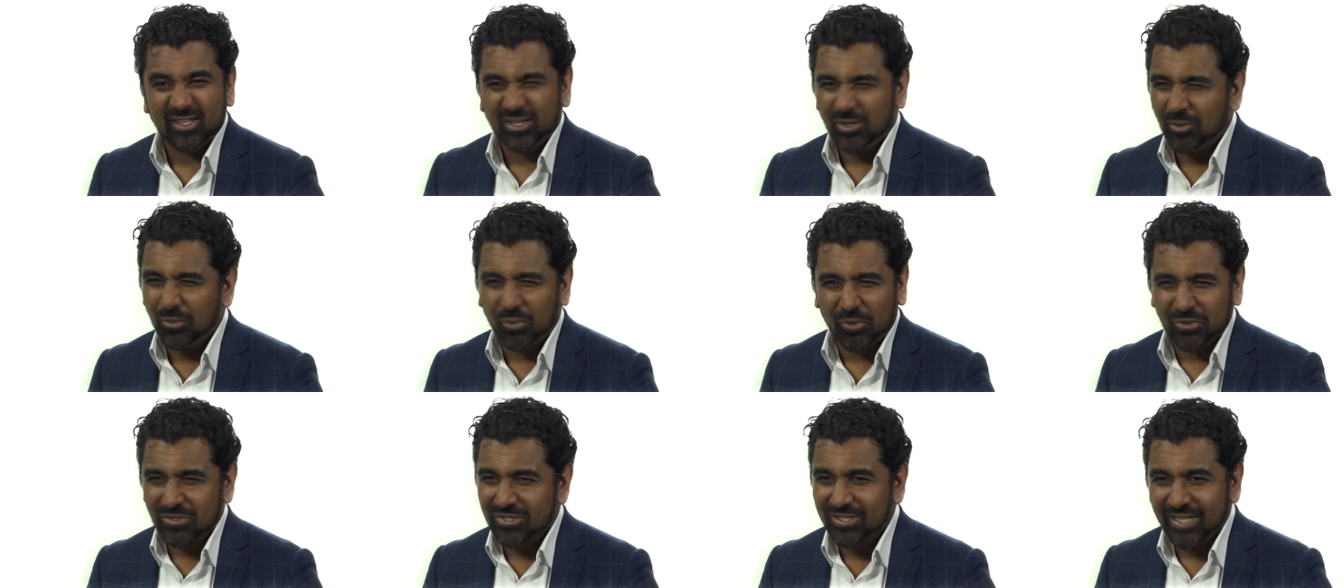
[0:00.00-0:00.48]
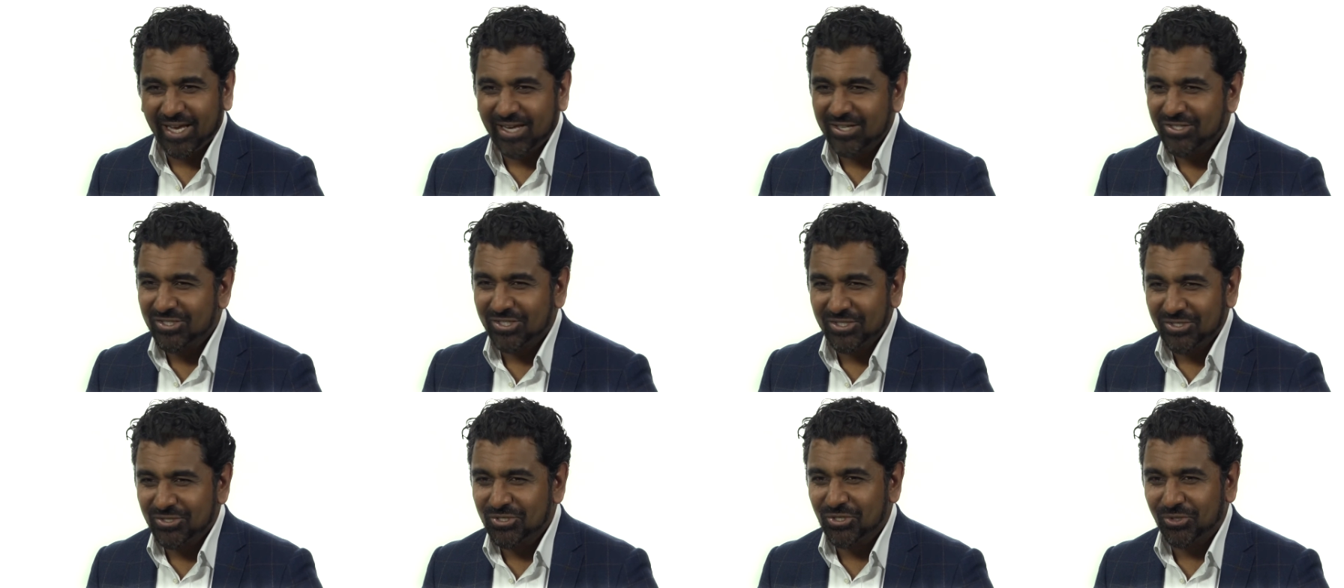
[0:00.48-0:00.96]
wasn't
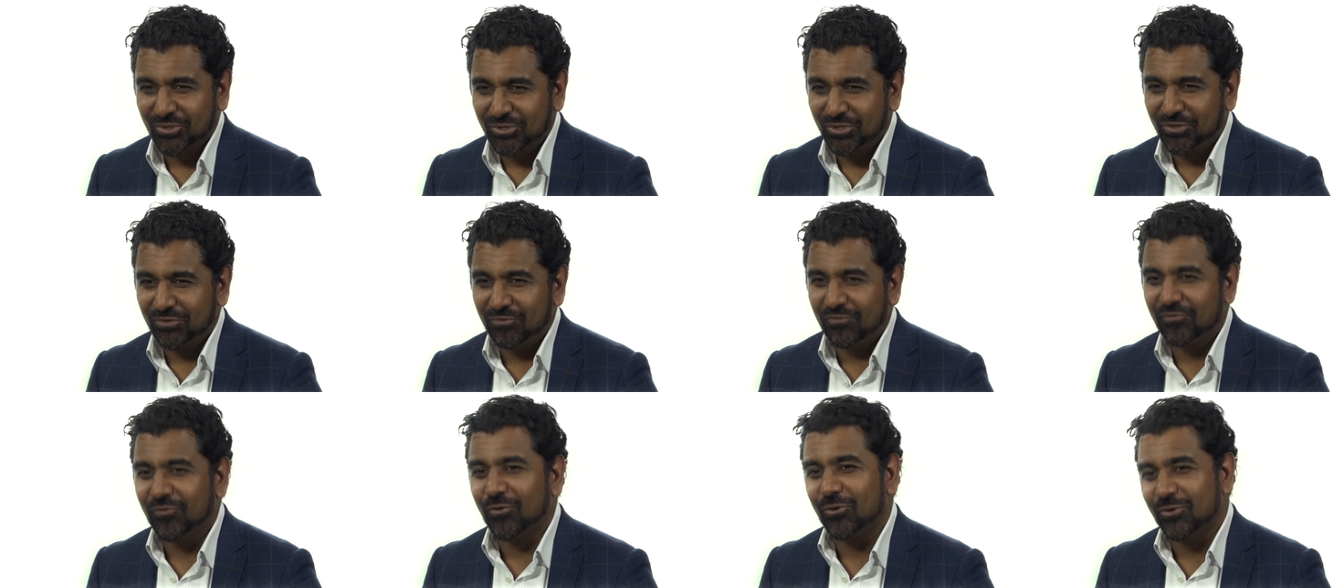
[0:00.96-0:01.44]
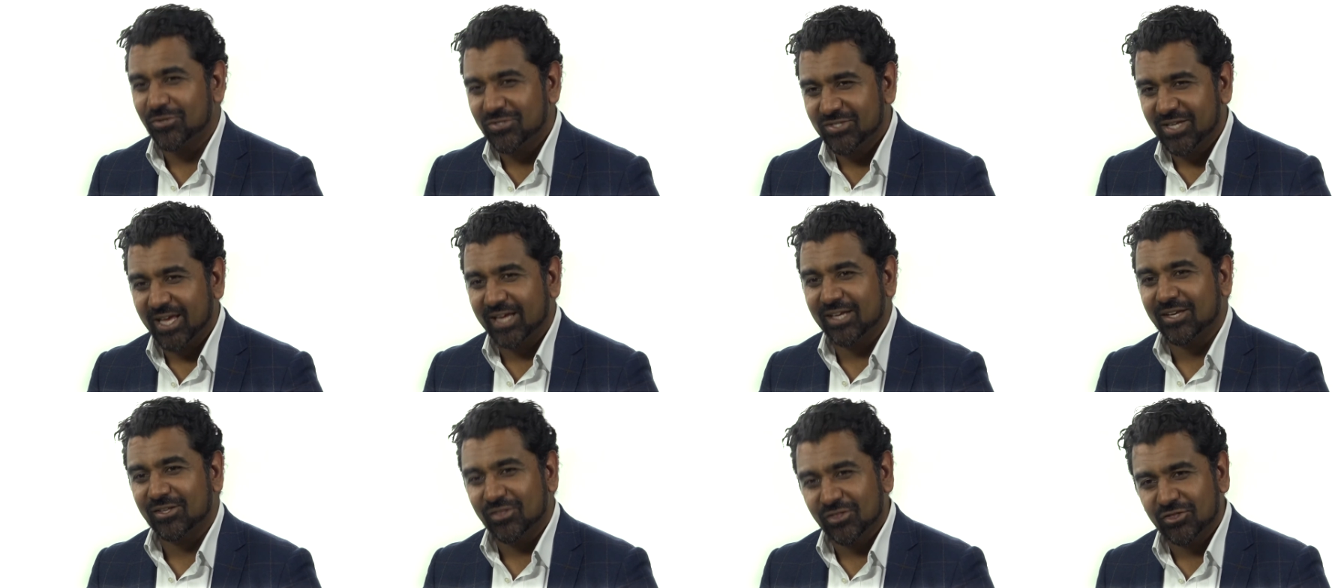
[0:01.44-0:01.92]
actually so good for
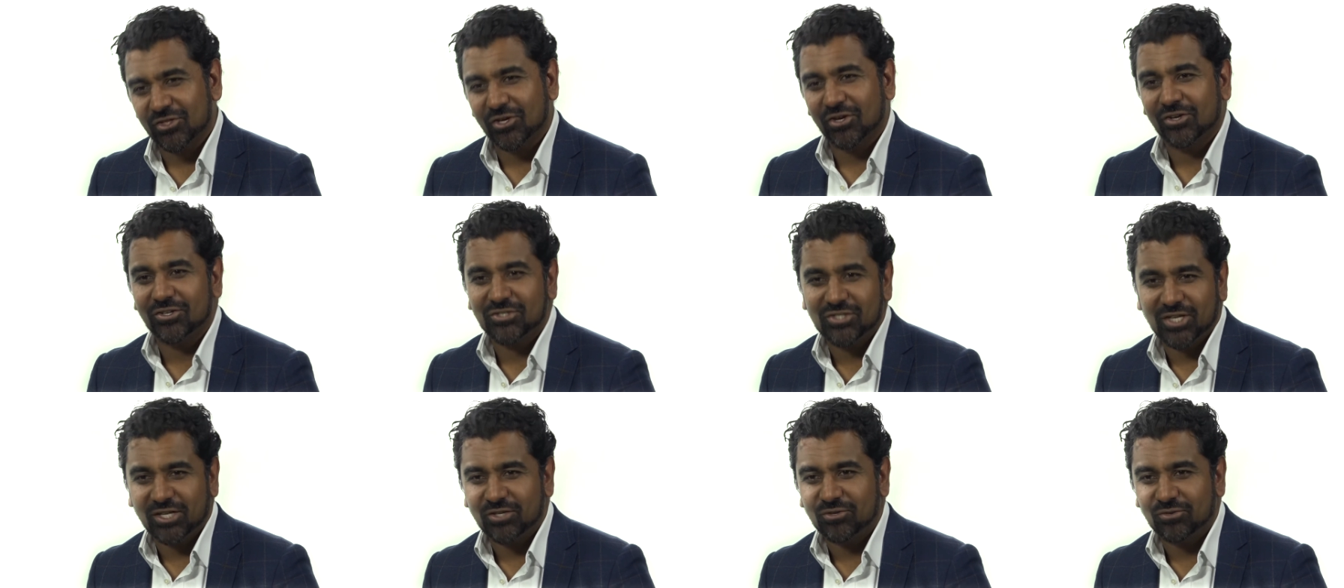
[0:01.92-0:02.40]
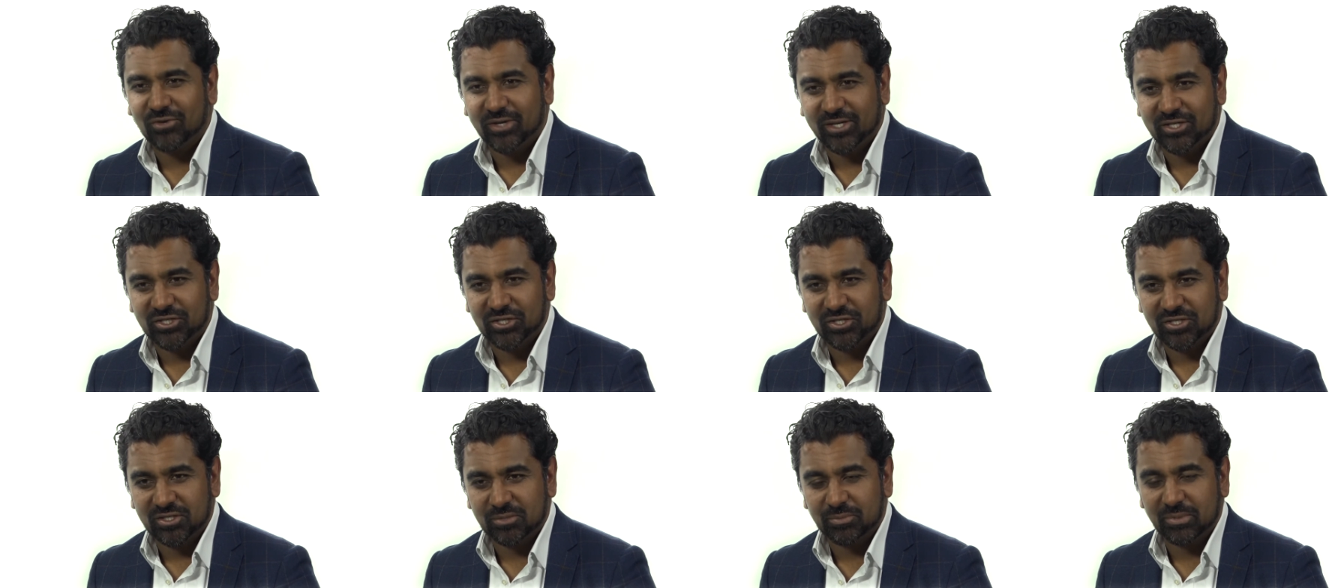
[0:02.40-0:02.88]
second, third
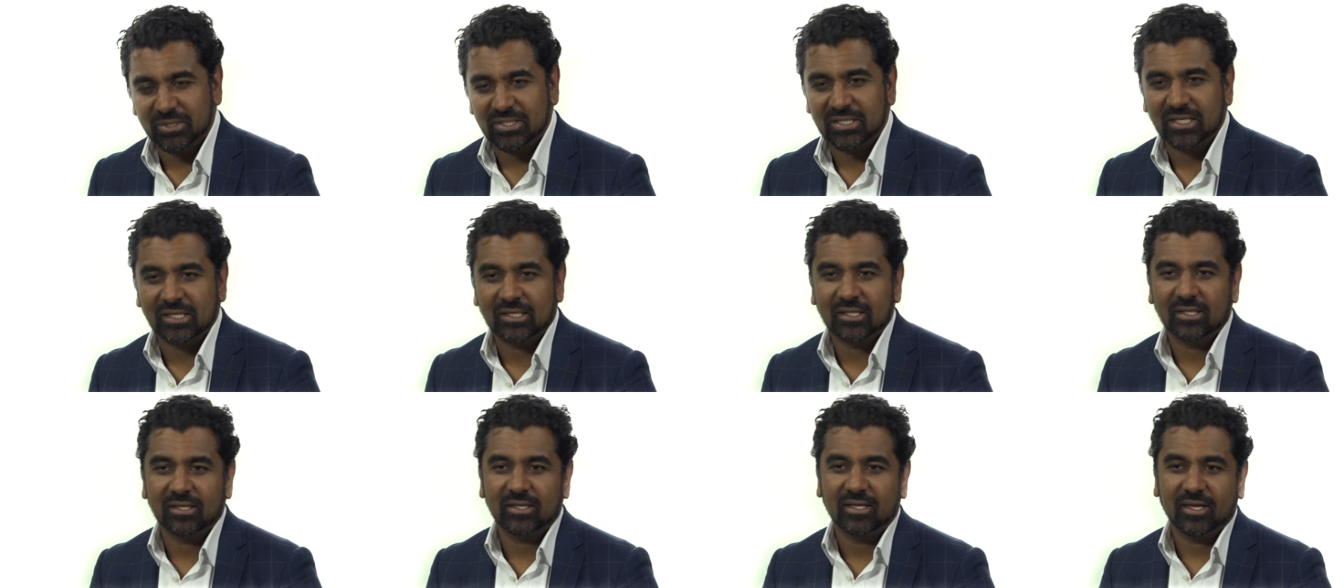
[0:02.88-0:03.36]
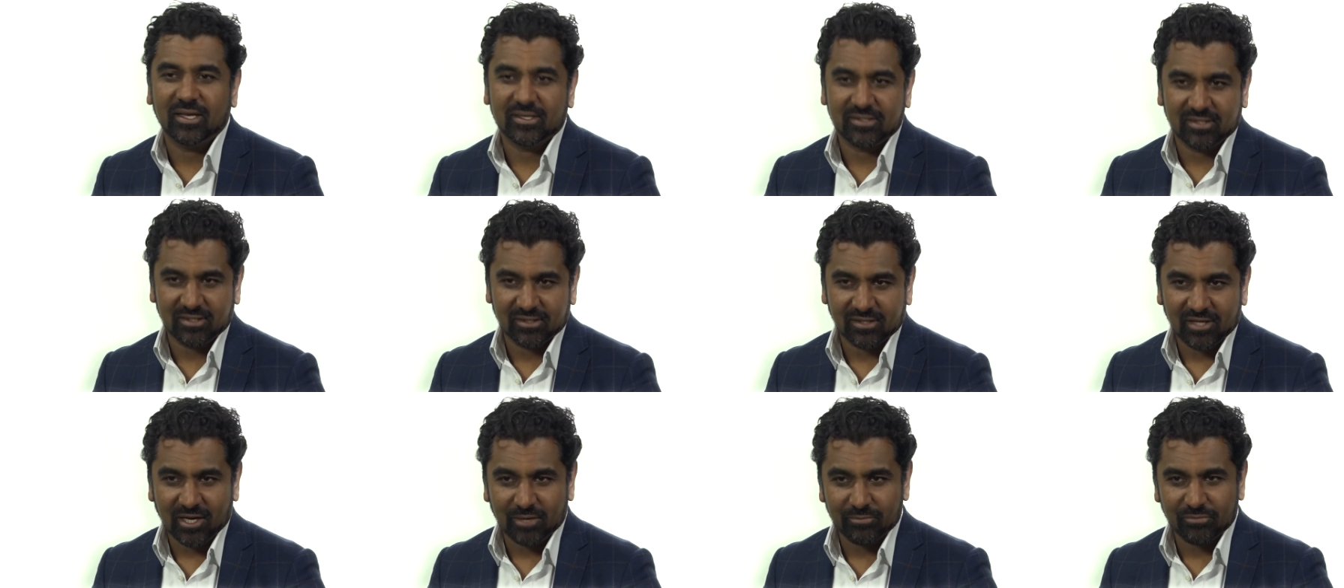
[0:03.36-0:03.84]
generations, particularly as
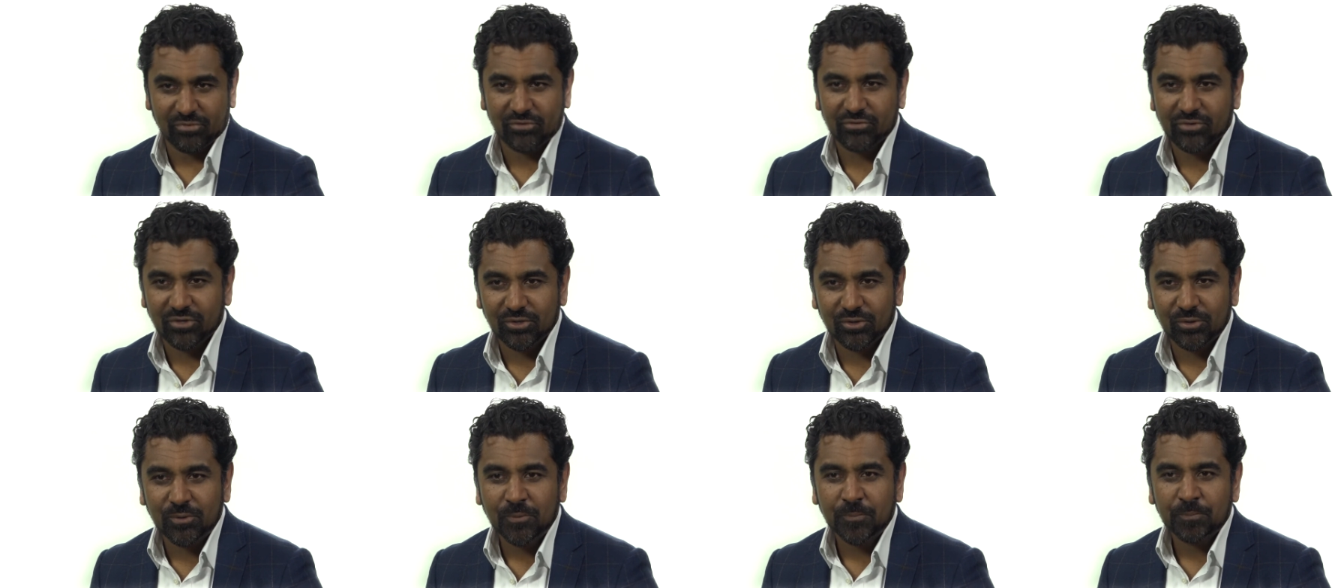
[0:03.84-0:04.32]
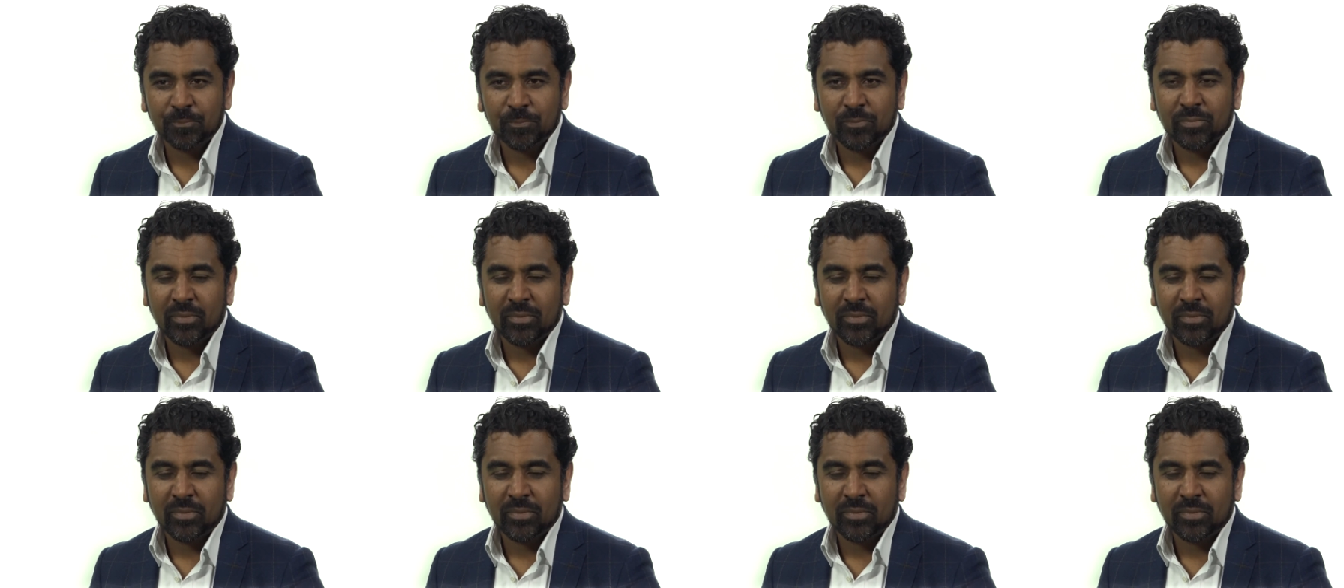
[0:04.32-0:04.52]
they'd come through